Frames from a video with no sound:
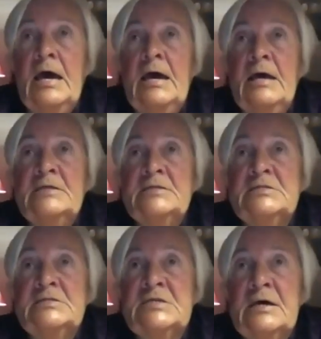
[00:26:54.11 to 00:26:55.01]
And
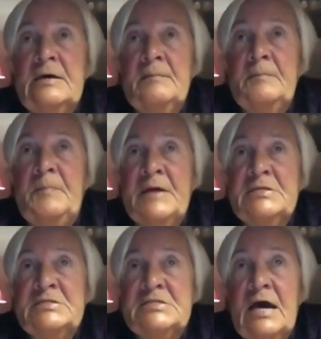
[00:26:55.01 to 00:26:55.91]

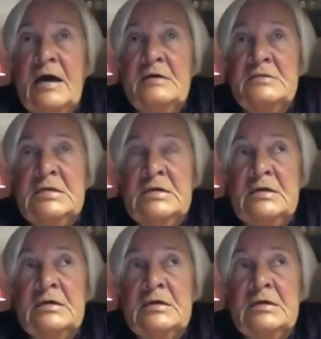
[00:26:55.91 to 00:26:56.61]
but I think